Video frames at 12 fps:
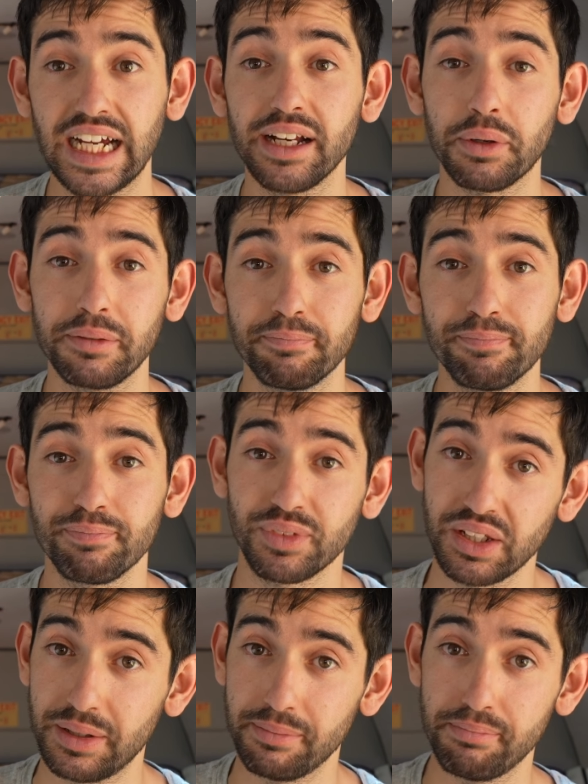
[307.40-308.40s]
Anyway,
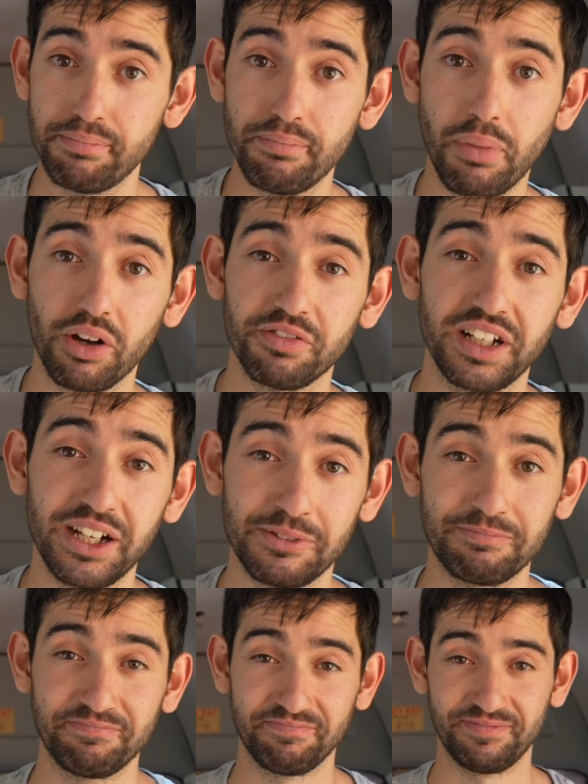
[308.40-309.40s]
bye for
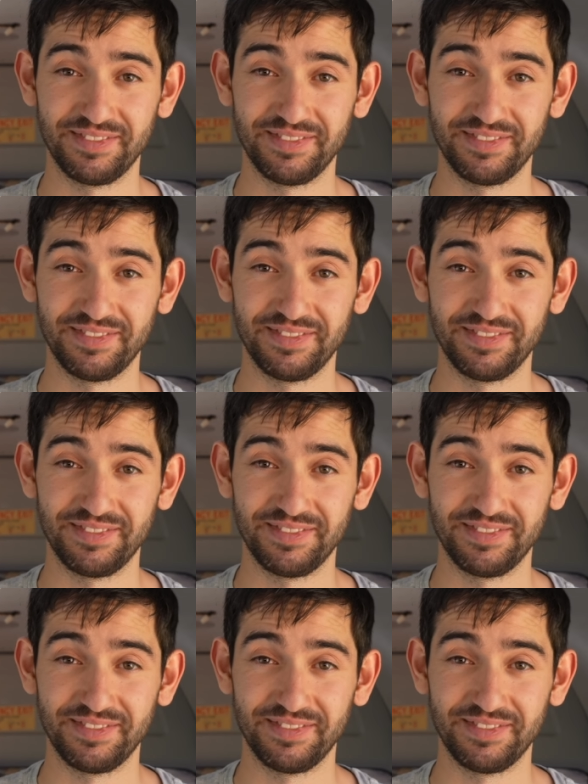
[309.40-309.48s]
now.